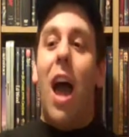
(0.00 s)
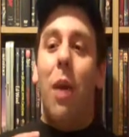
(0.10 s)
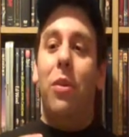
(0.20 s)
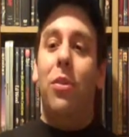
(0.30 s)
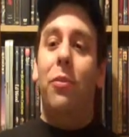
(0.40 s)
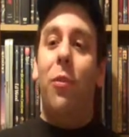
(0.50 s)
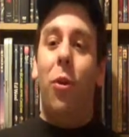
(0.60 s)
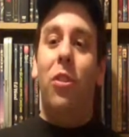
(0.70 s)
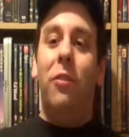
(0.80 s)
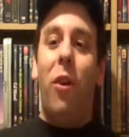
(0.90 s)
I was,
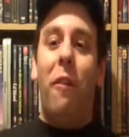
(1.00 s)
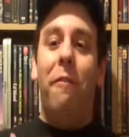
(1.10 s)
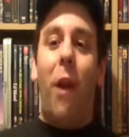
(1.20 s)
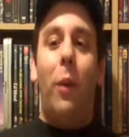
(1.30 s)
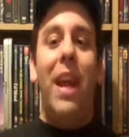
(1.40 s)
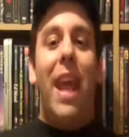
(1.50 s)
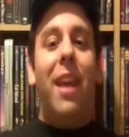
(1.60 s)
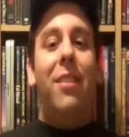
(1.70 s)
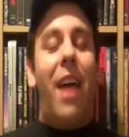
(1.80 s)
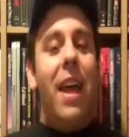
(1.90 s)
first of all, very
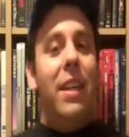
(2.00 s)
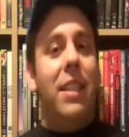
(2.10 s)
excited